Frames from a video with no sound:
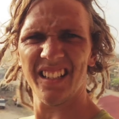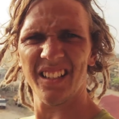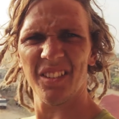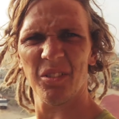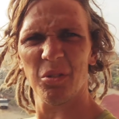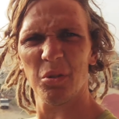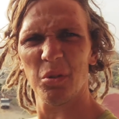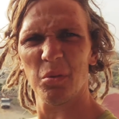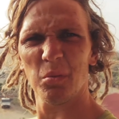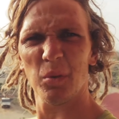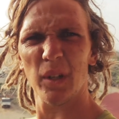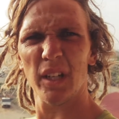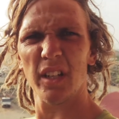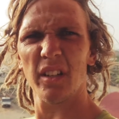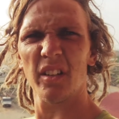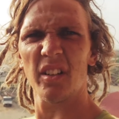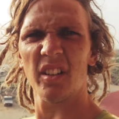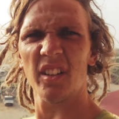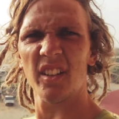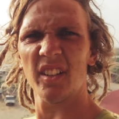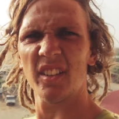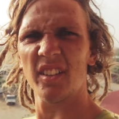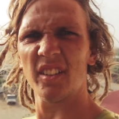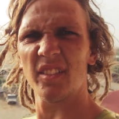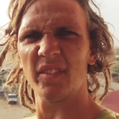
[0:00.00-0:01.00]
it was way
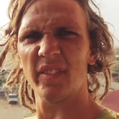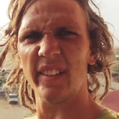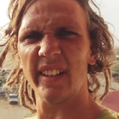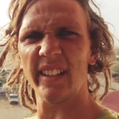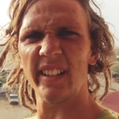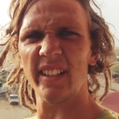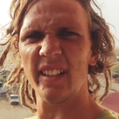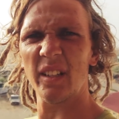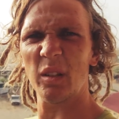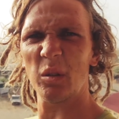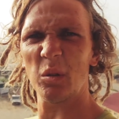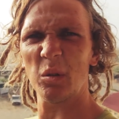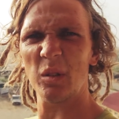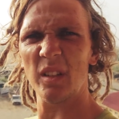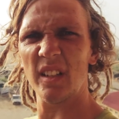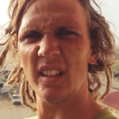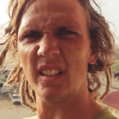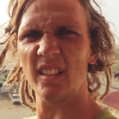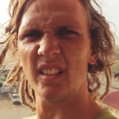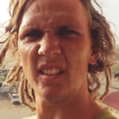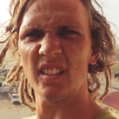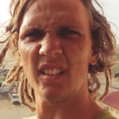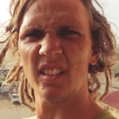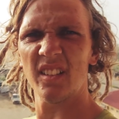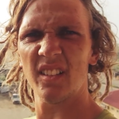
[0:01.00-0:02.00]
harder finding a hotel
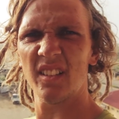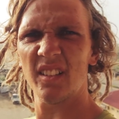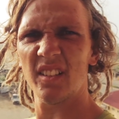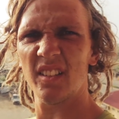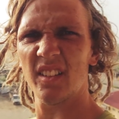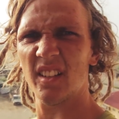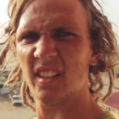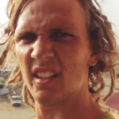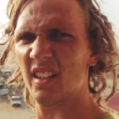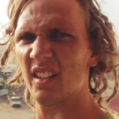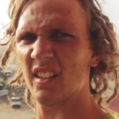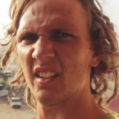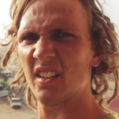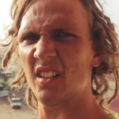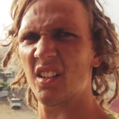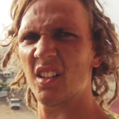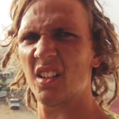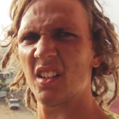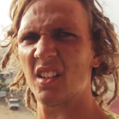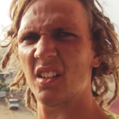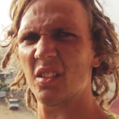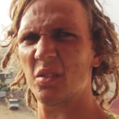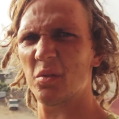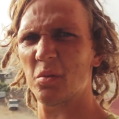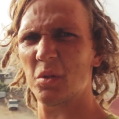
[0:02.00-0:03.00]
than I
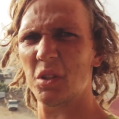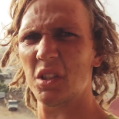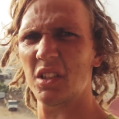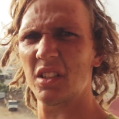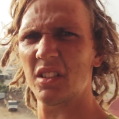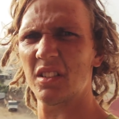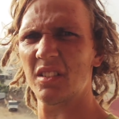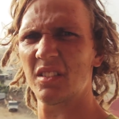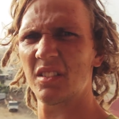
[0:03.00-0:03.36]
thought as well.